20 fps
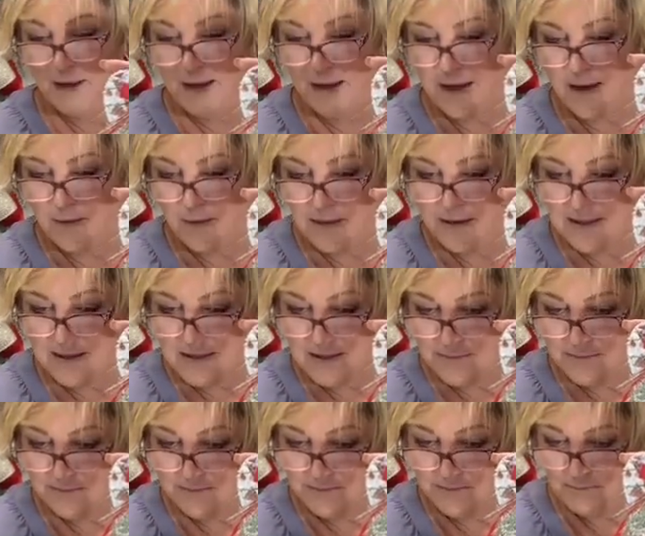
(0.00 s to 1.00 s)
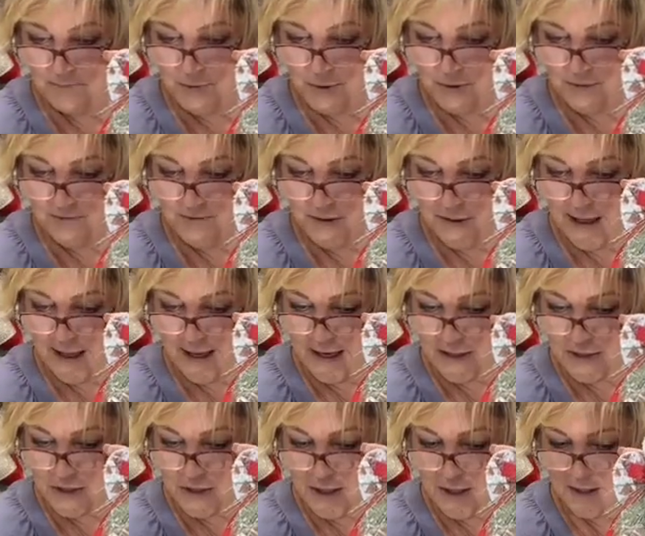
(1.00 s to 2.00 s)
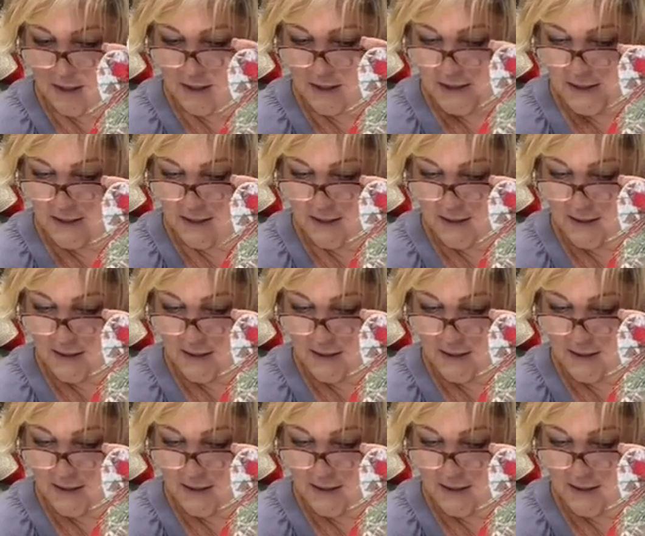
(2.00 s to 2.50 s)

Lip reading: I'm making with this beautiful angel.